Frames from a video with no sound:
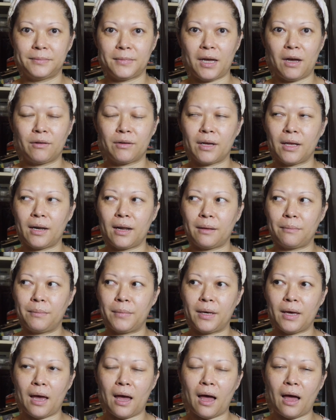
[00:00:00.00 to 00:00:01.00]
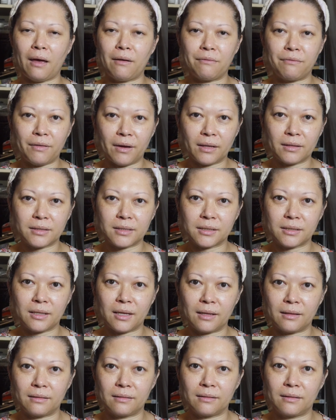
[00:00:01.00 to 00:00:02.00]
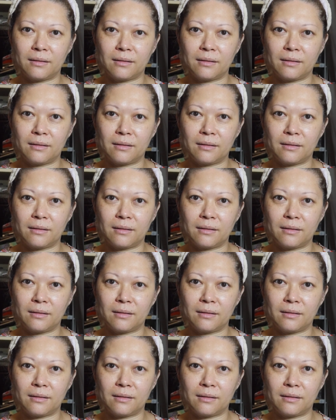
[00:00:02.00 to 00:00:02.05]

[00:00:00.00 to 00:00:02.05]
how can I be high fat then?